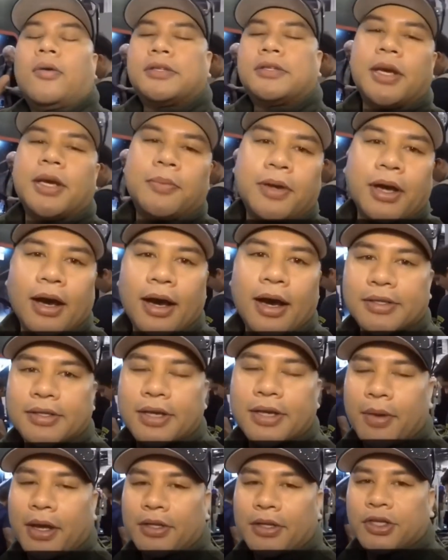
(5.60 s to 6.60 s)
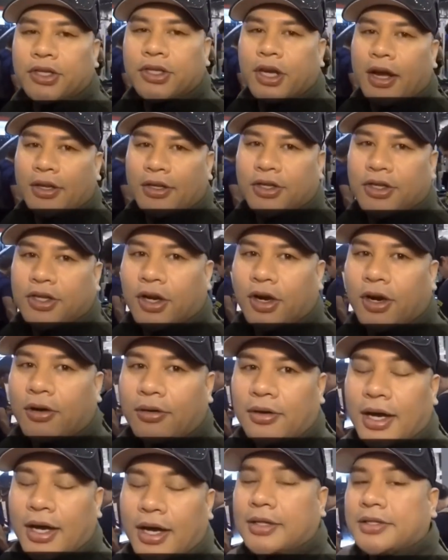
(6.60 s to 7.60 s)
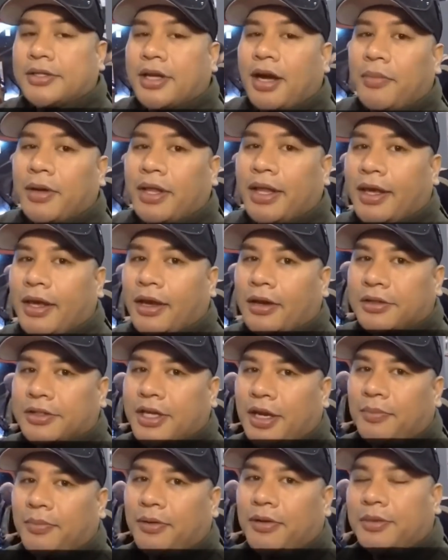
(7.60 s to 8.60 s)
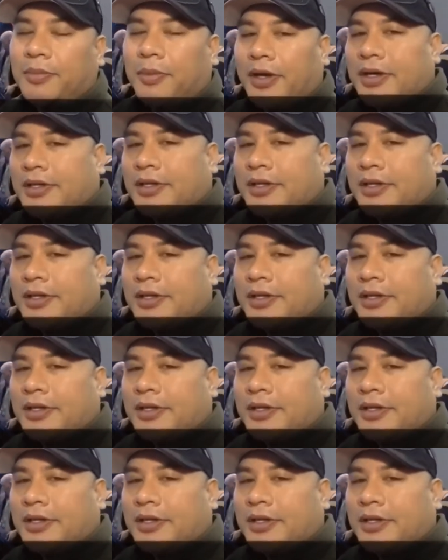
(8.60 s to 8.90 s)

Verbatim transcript: What's up guys? I'm at SHOT Show. I had to stop by the Keltec booth